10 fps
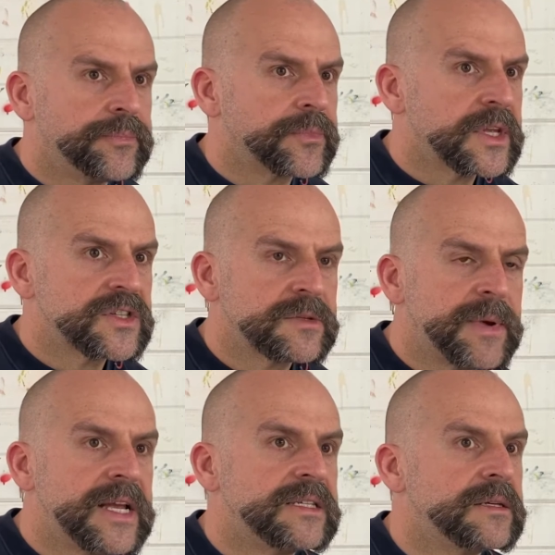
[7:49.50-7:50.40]

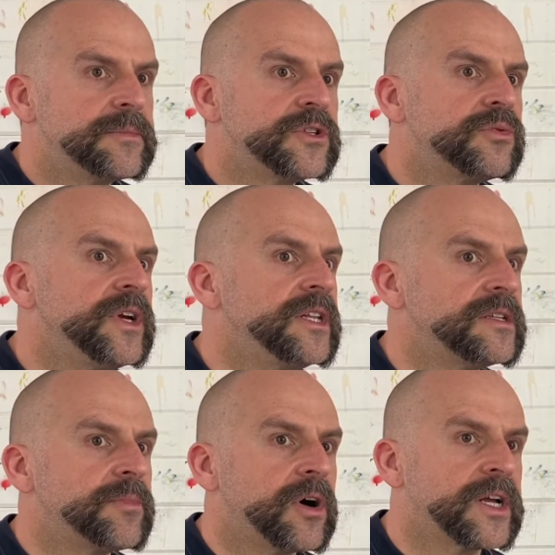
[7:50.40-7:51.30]
space in between these
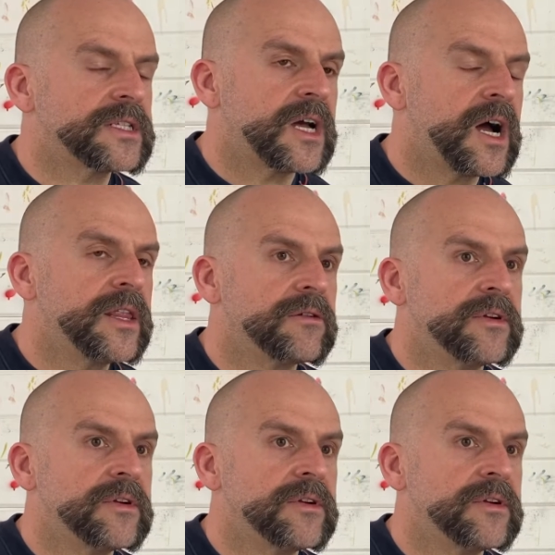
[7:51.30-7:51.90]
pockets either.